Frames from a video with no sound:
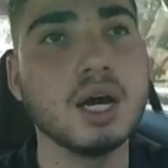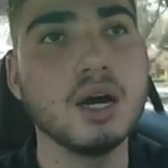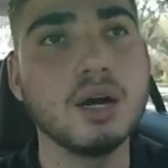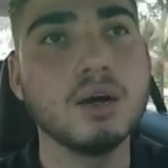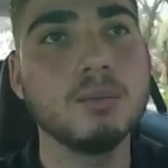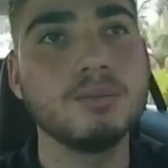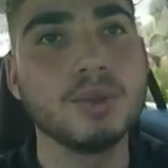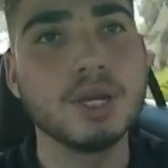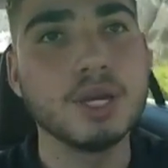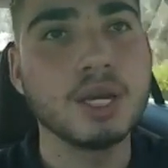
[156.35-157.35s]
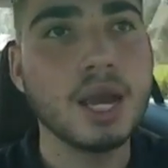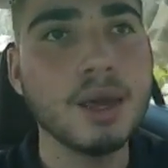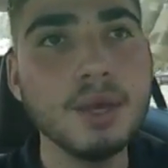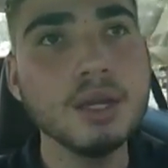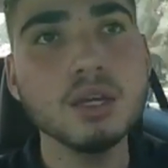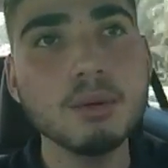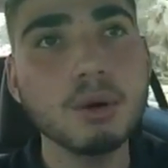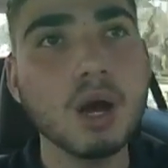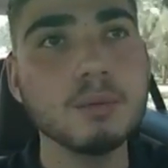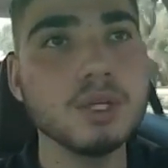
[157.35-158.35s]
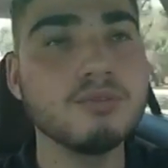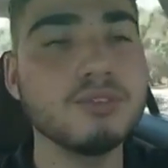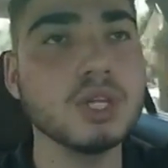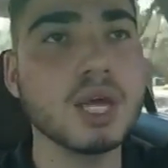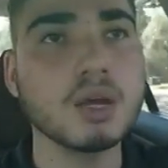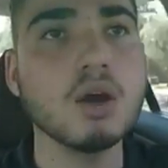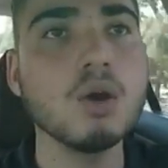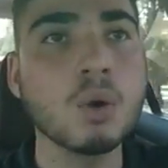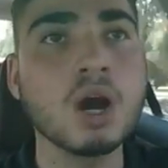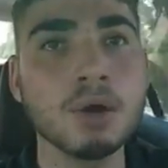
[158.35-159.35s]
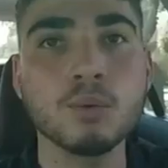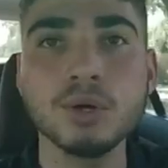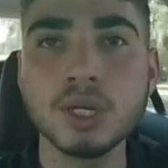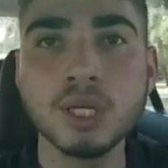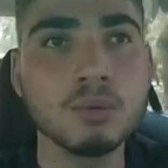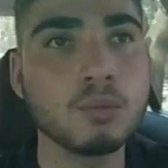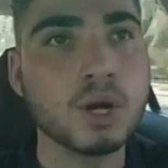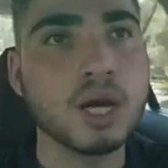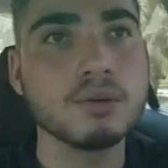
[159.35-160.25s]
And then you're going to probably feel like, oh, why am I working anymore?